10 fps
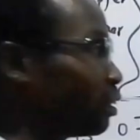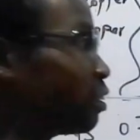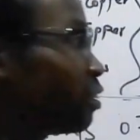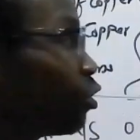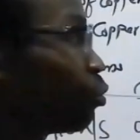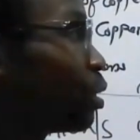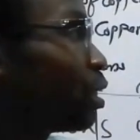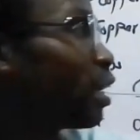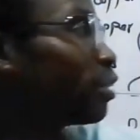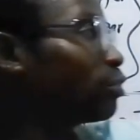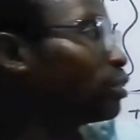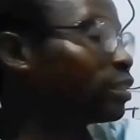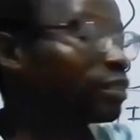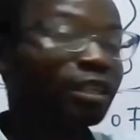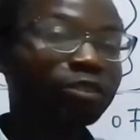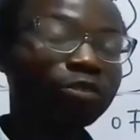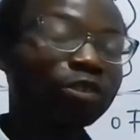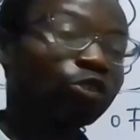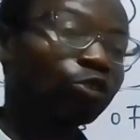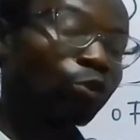This is where iron is
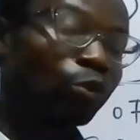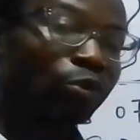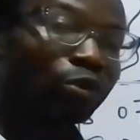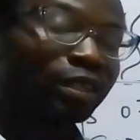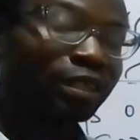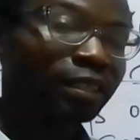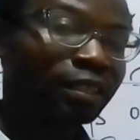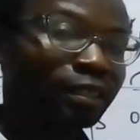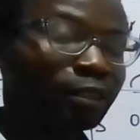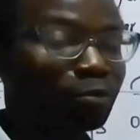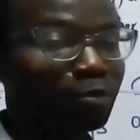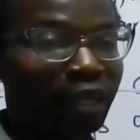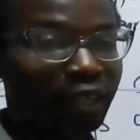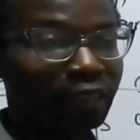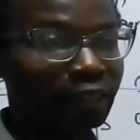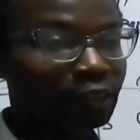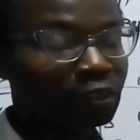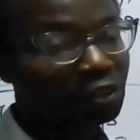actually stored by